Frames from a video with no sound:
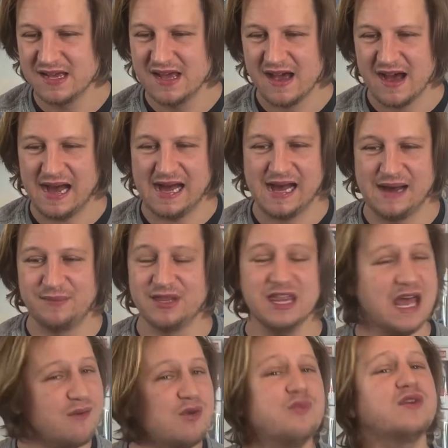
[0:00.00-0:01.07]
Uh, but
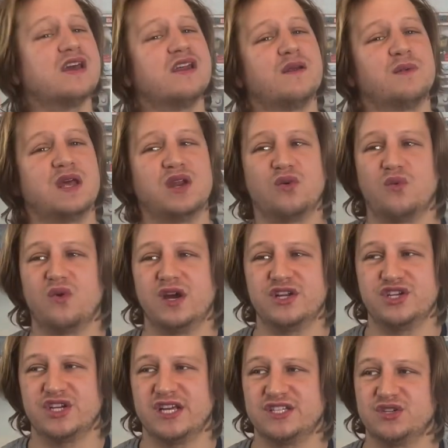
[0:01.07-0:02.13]
that one we ended up getting one
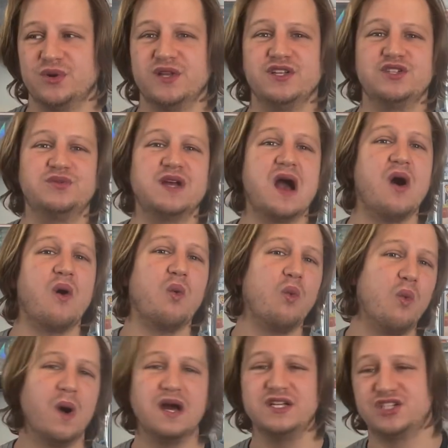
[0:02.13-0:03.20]
chase. So at least we got
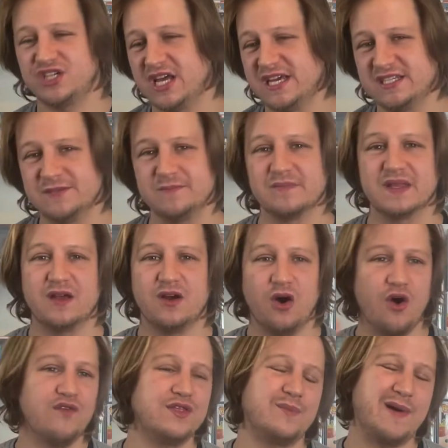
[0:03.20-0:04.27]
one chase
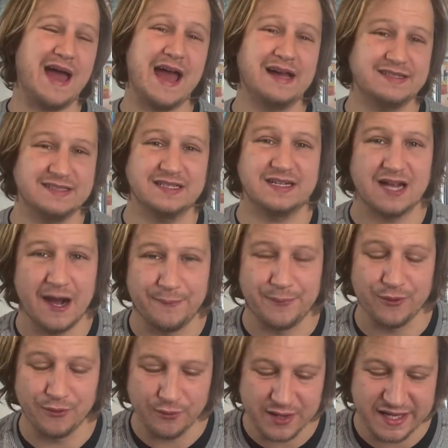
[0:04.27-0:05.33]
over the past
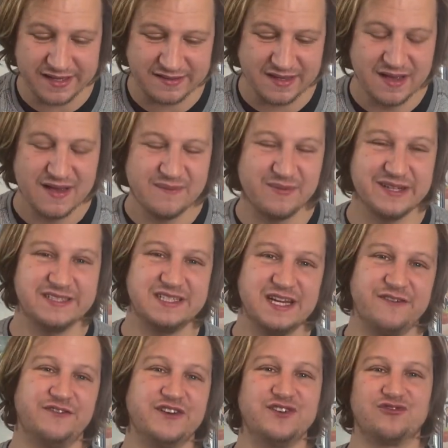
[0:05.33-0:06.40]
couple weeks, but
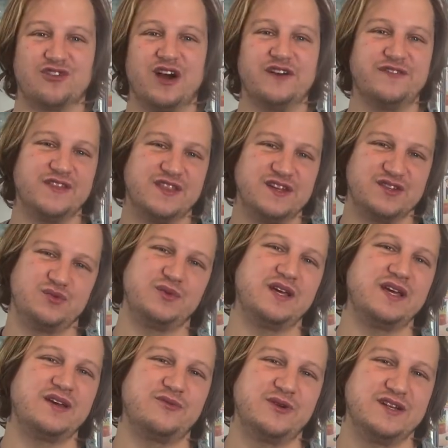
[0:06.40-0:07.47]
definitely rough this
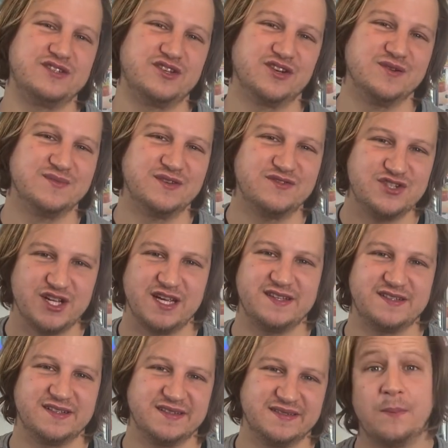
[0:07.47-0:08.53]
week in terms of
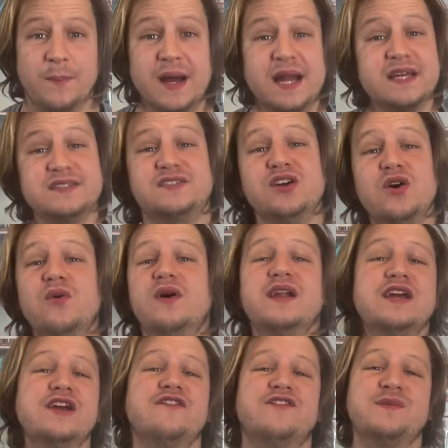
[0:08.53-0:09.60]
chases. But I still want to
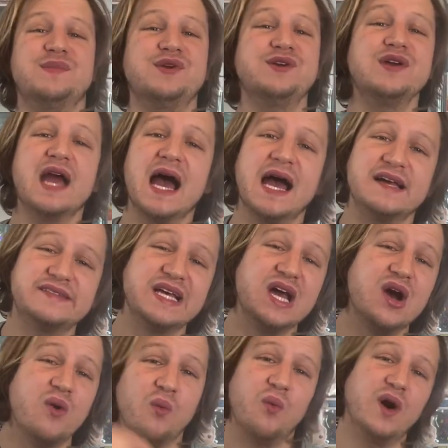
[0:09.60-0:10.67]
hear from you guys.
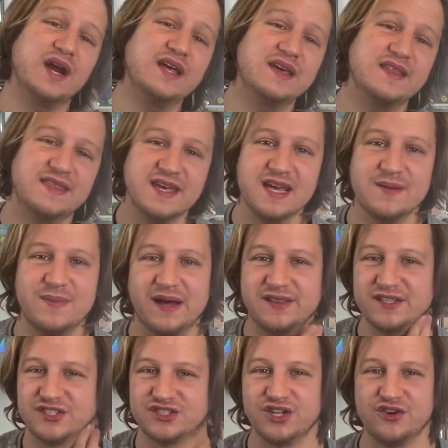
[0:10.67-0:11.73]
What do you think about the
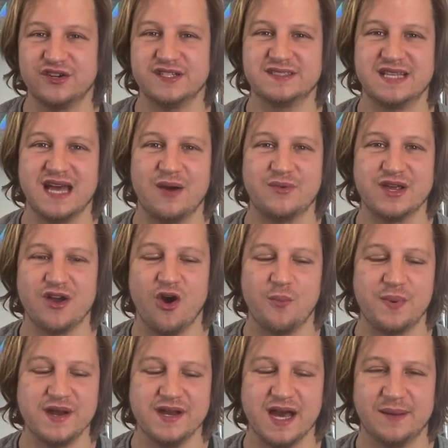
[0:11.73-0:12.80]
sodas that we
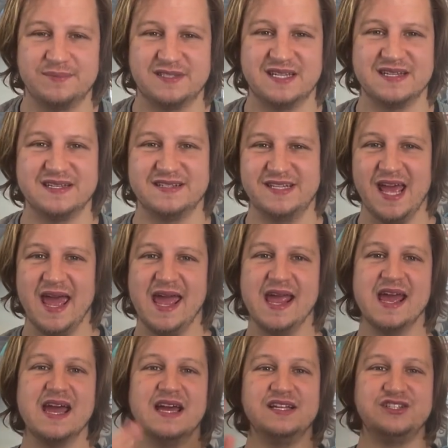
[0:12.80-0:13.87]
opened up today?
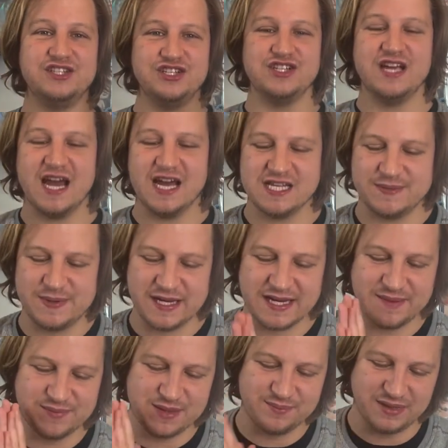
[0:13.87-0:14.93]
Did you guys pick
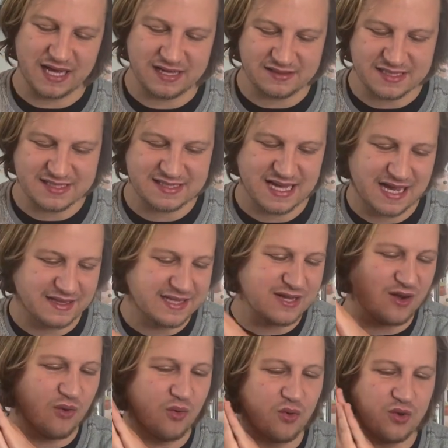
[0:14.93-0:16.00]
up the Blacklight Sally
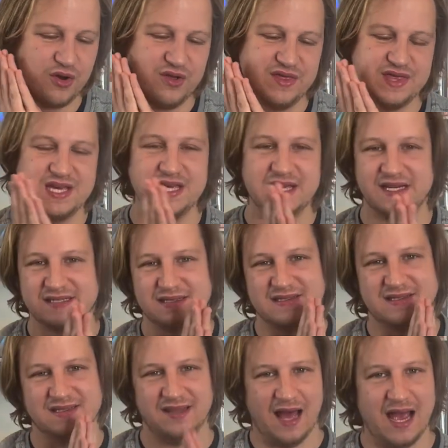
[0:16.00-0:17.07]
or the
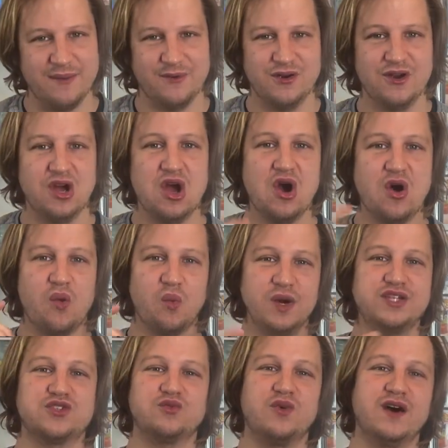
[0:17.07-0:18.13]
Slimer?
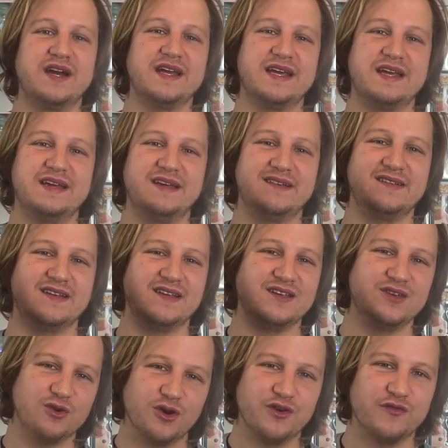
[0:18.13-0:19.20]
Which one is
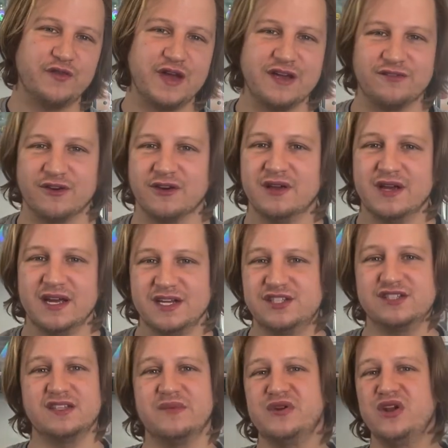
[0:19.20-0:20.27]
your favorite? And
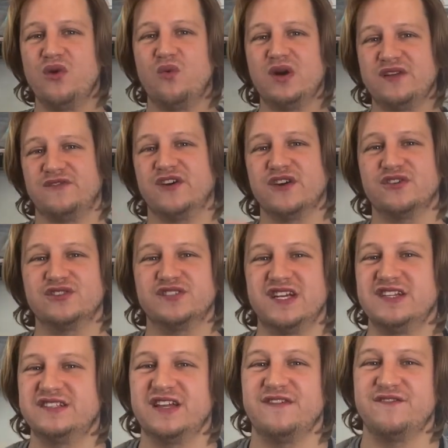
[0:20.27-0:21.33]
just let me know what Funko
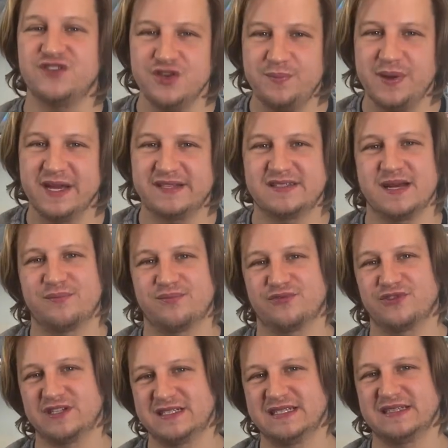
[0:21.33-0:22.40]
sodas have you picked up
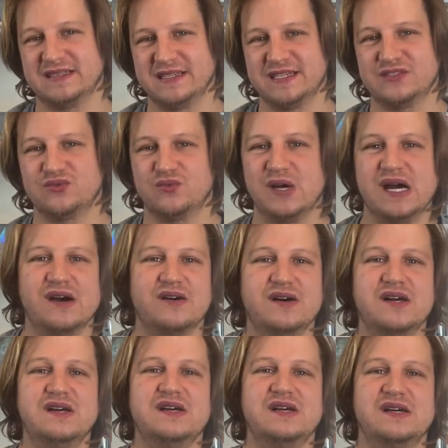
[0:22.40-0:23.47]
recently as well.
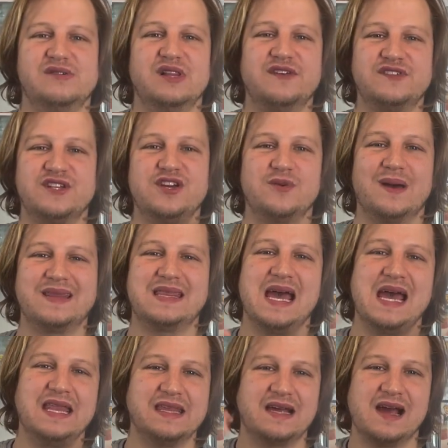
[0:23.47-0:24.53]
I'd love to hear about that
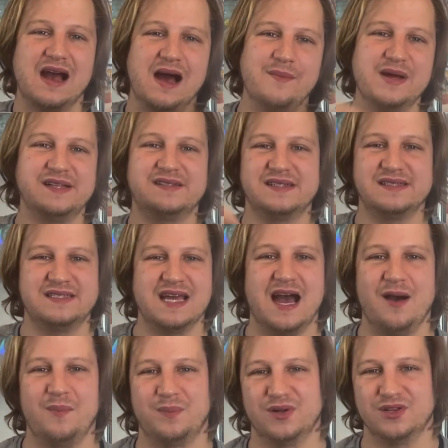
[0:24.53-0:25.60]
in the comments
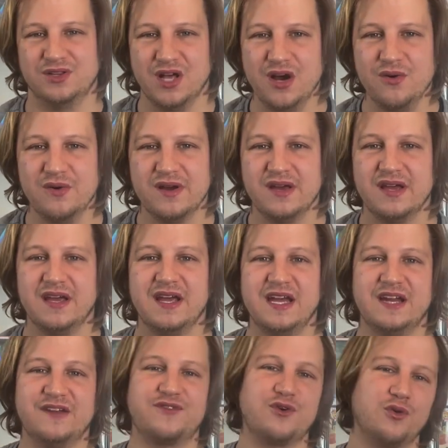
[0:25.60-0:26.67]
down below.
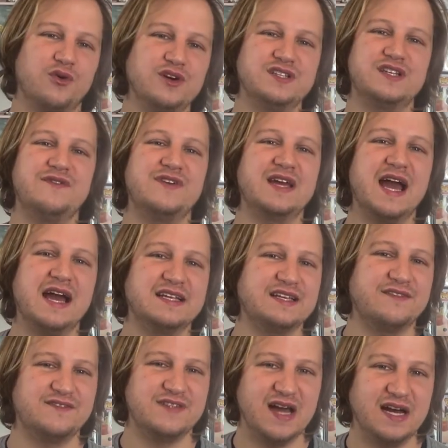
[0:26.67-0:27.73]
And of course, if you guys
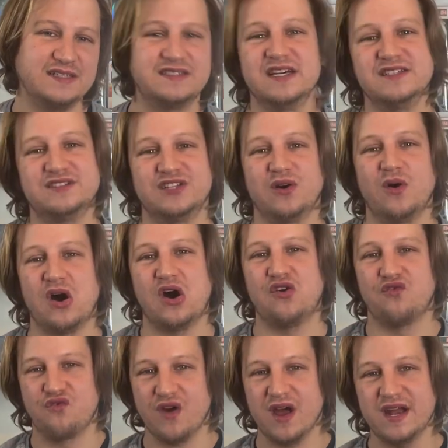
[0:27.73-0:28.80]
have not done so
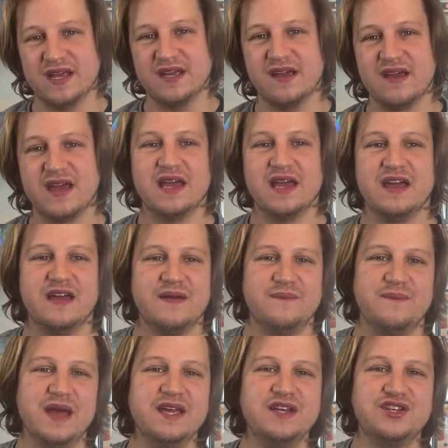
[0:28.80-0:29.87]
already,
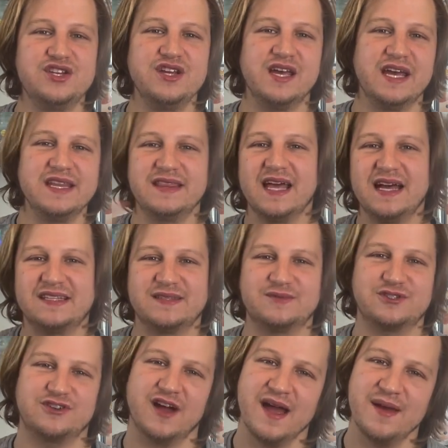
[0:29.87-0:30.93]
make sure you hit that
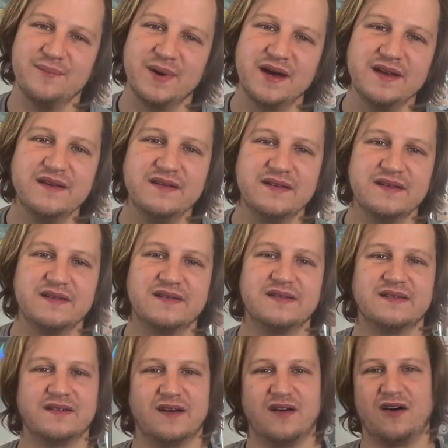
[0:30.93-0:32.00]
subscribe button
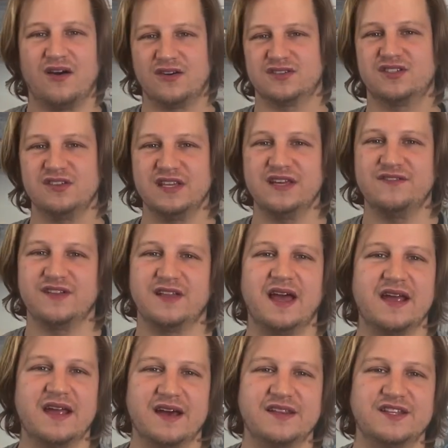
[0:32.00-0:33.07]
also leave a
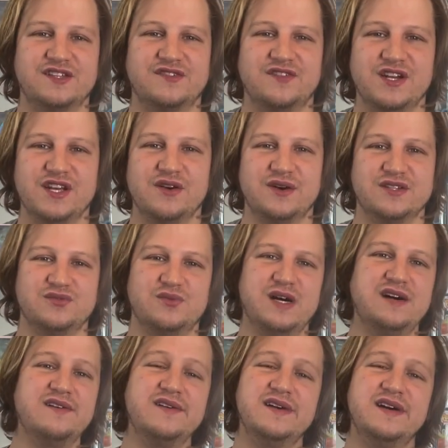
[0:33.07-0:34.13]
like on this video as
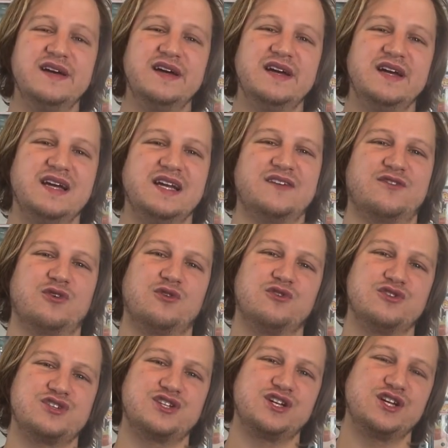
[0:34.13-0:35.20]
well. And of
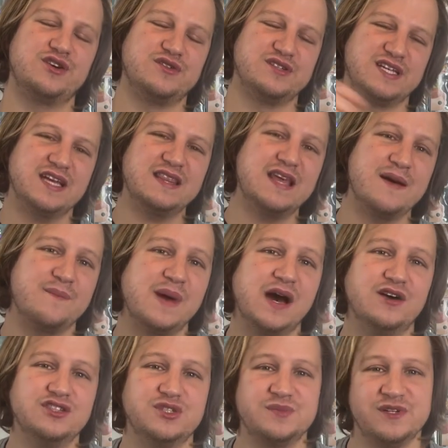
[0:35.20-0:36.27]
course, you can always hit that bell
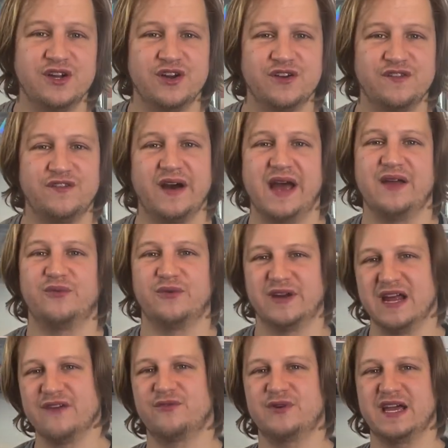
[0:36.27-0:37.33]
to be notified
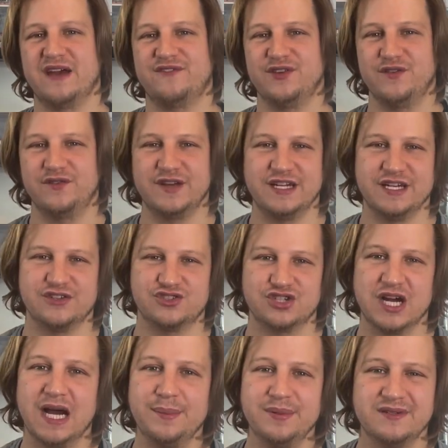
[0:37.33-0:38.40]
whenever we have new videos
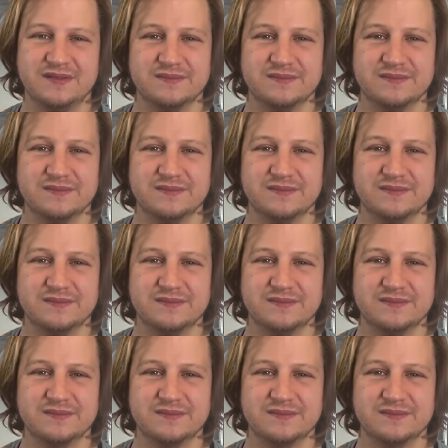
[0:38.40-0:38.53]
drop.